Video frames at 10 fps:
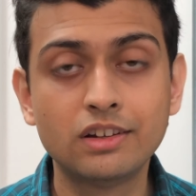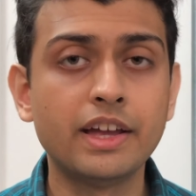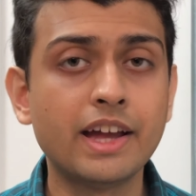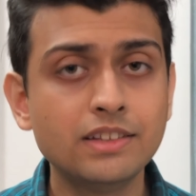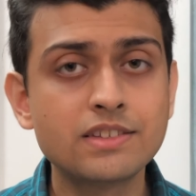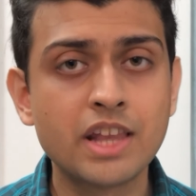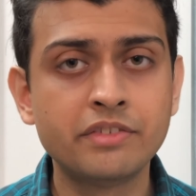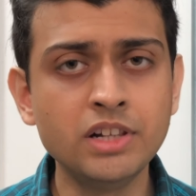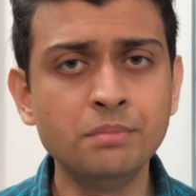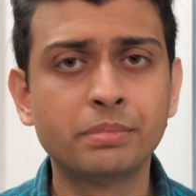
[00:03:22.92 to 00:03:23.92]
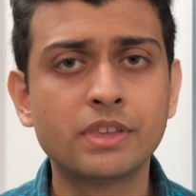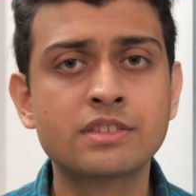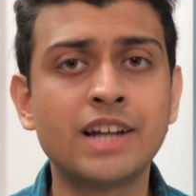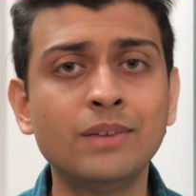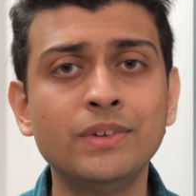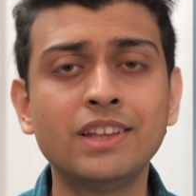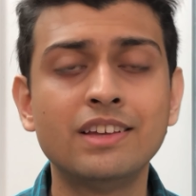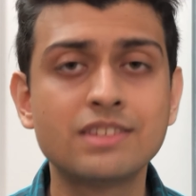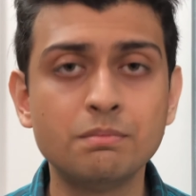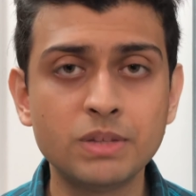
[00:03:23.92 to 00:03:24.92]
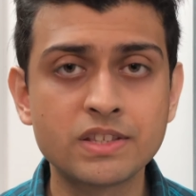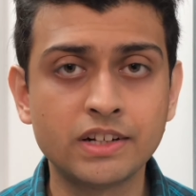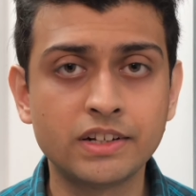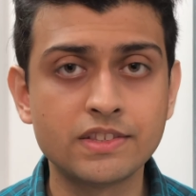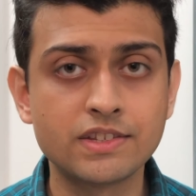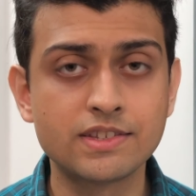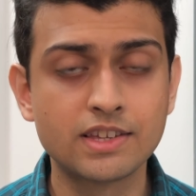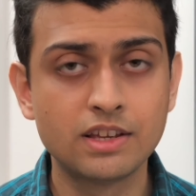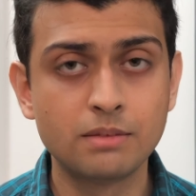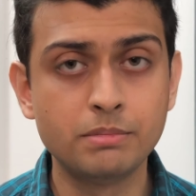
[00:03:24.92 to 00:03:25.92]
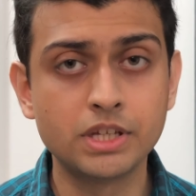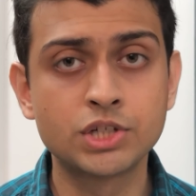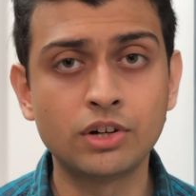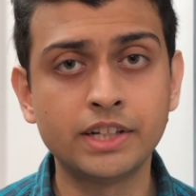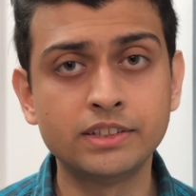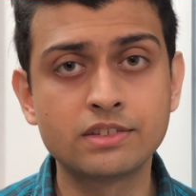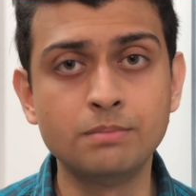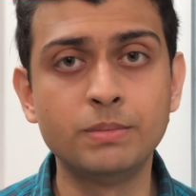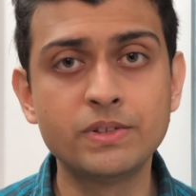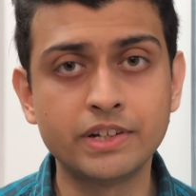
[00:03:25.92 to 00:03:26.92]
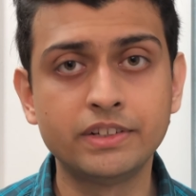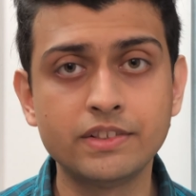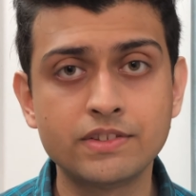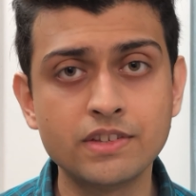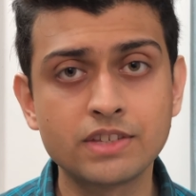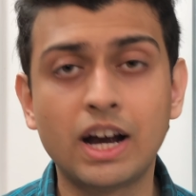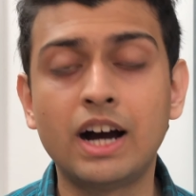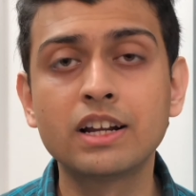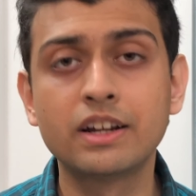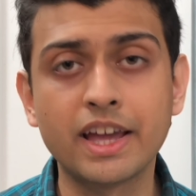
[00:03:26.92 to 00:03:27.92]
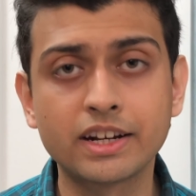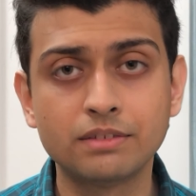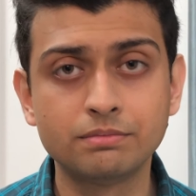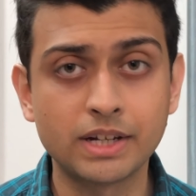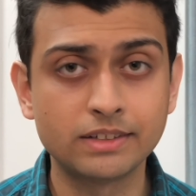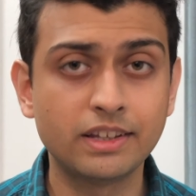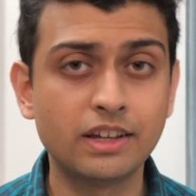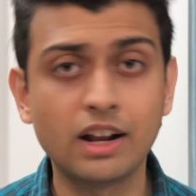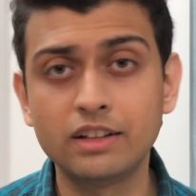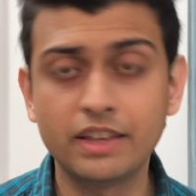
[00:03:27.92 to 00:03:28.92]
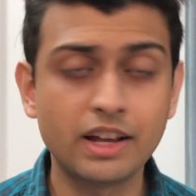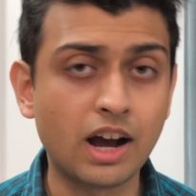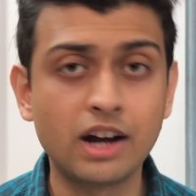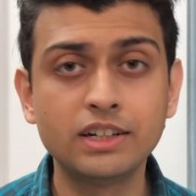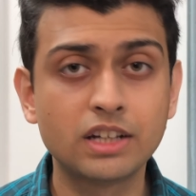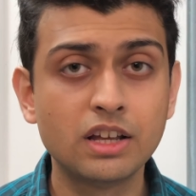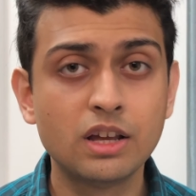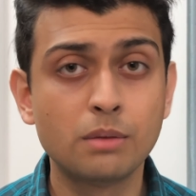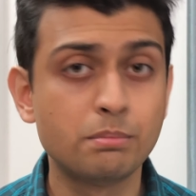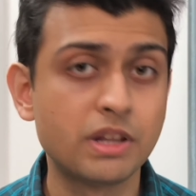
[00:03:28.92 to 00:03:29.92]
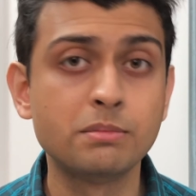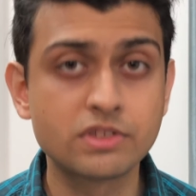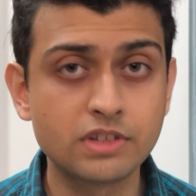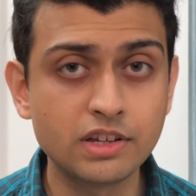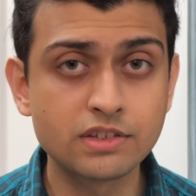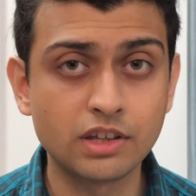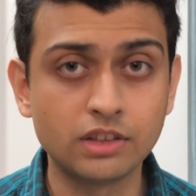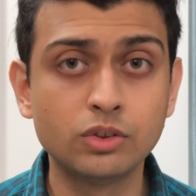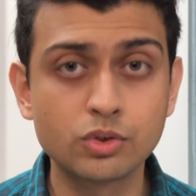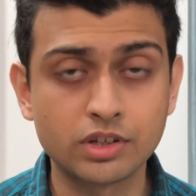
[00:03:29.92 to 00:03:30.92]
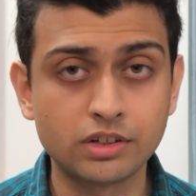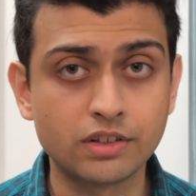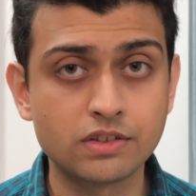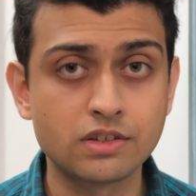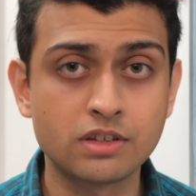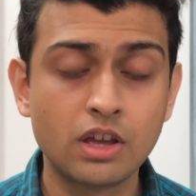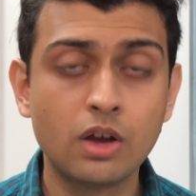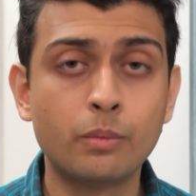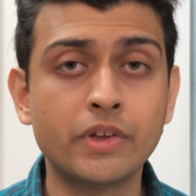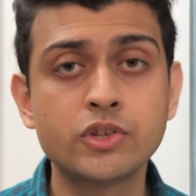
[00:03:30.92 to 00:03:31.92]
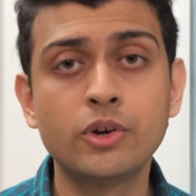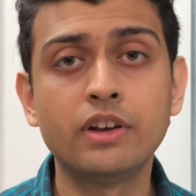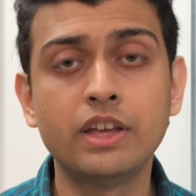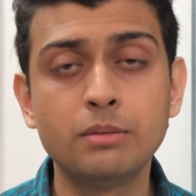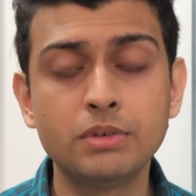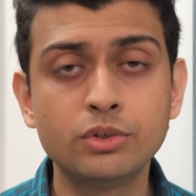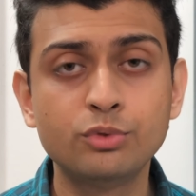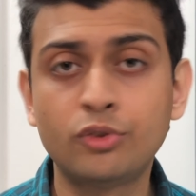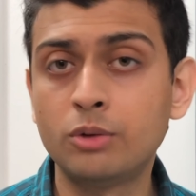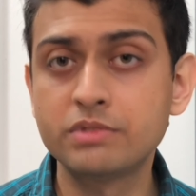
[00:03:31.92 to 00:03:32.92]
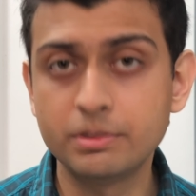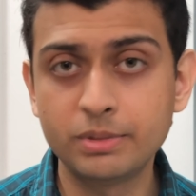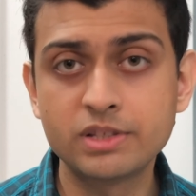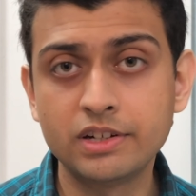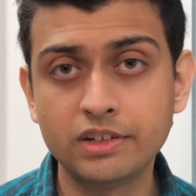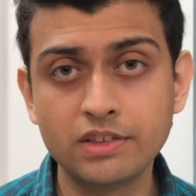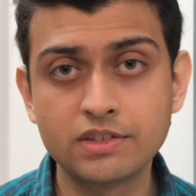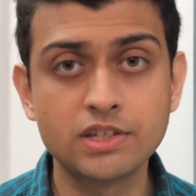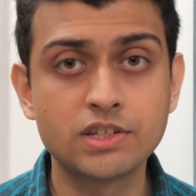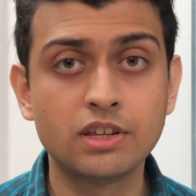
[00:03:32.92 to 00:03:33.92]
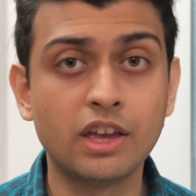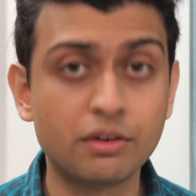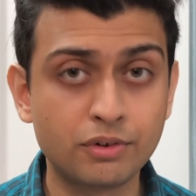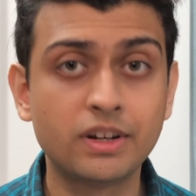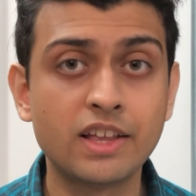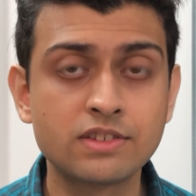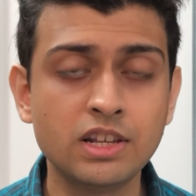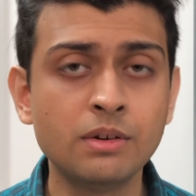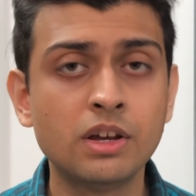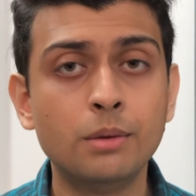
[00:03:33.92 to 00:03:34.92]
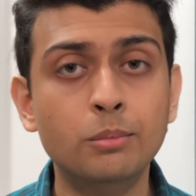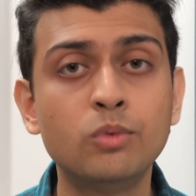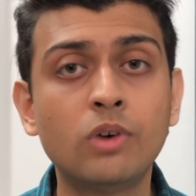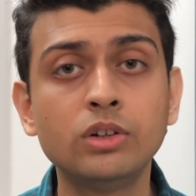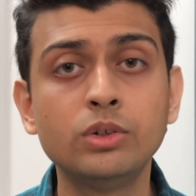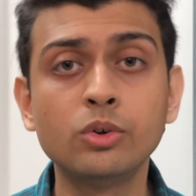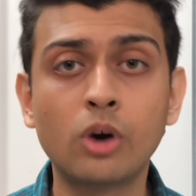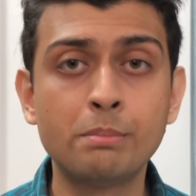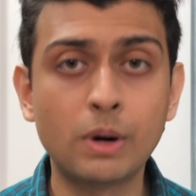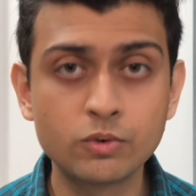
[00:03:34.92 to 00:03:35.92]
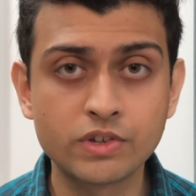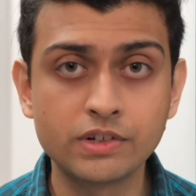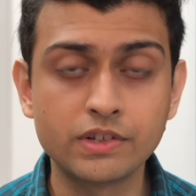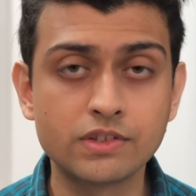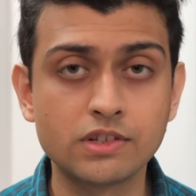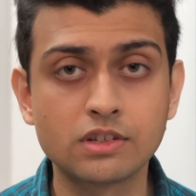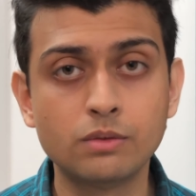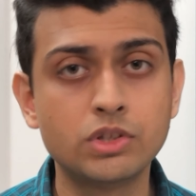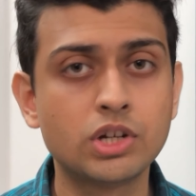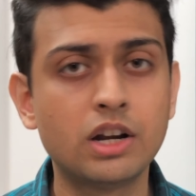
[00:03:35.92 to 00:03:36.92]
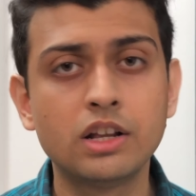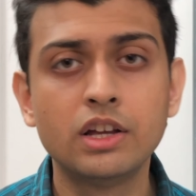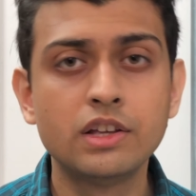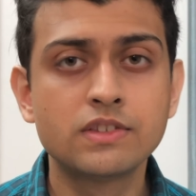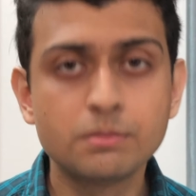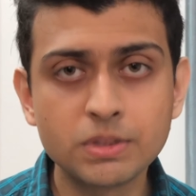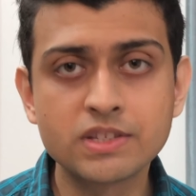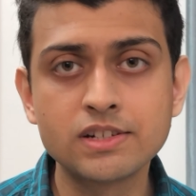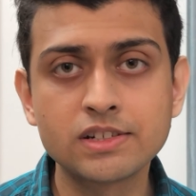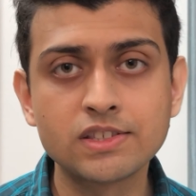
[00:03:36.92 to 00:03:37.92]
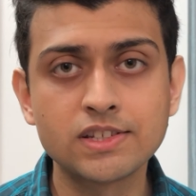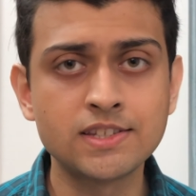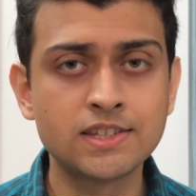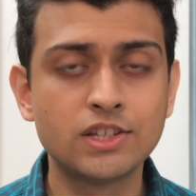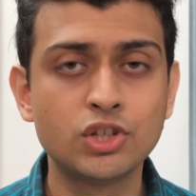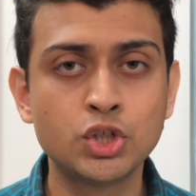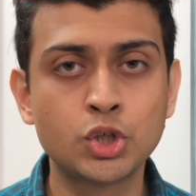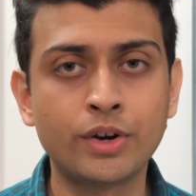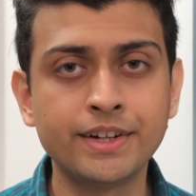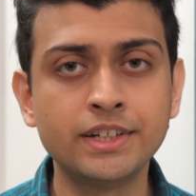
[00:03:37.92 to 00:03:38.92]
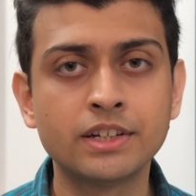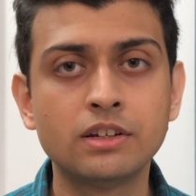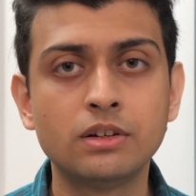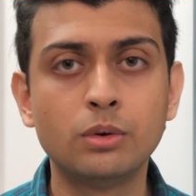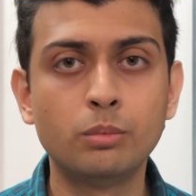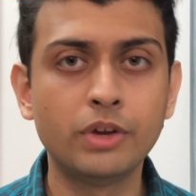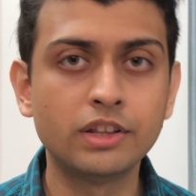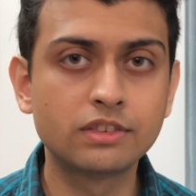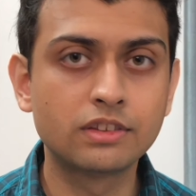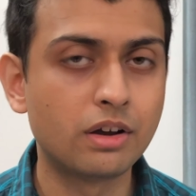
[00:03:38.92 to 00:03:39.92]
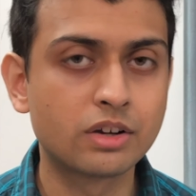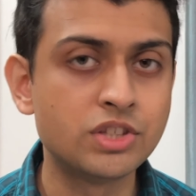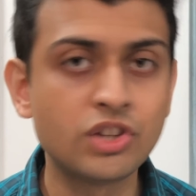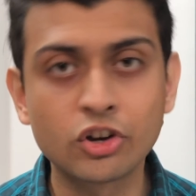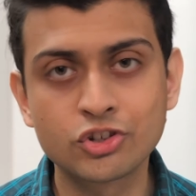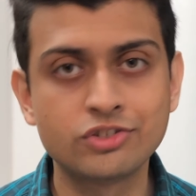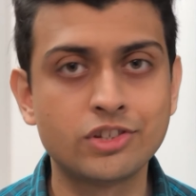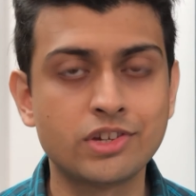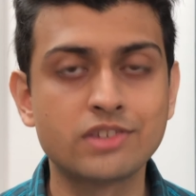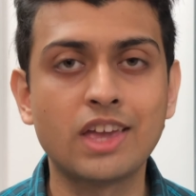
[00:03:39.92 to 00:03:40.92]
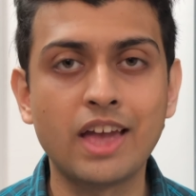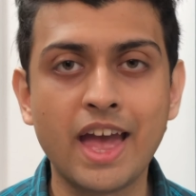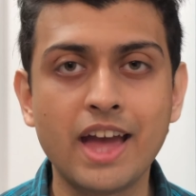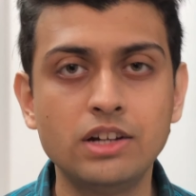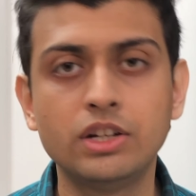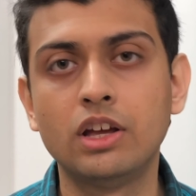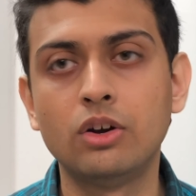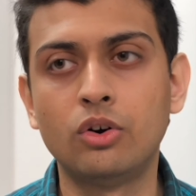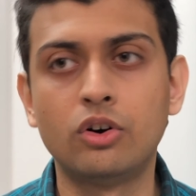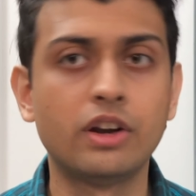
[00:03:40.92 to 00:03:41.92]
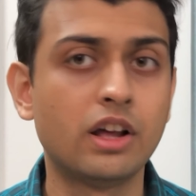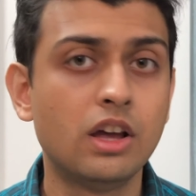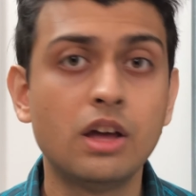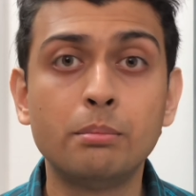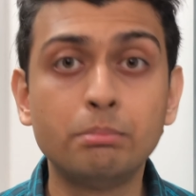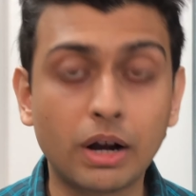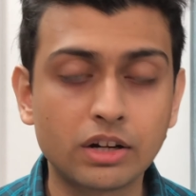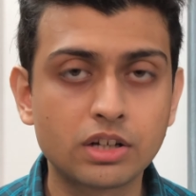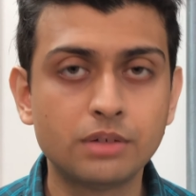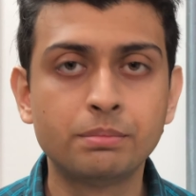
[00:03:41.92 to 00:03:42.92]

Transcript: At this level, start with simple sentences. Make sure that the simple sentences are correct, that there aren't many mistakes in those sentences. Once you are able to form simple sentences effortlessly, move on to compound sentences, which are simple sentences joined with conjunctions such as and or but.